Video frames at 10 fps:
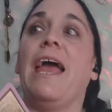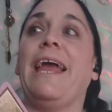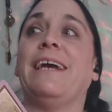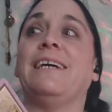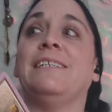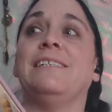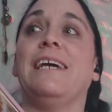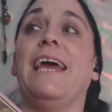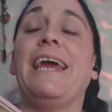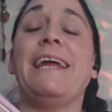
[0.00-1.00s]
And
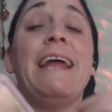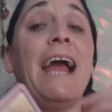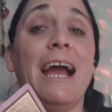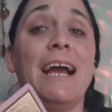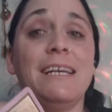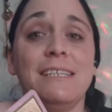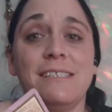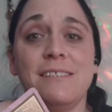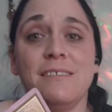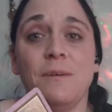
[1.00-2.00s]
it
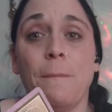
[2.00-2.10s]
has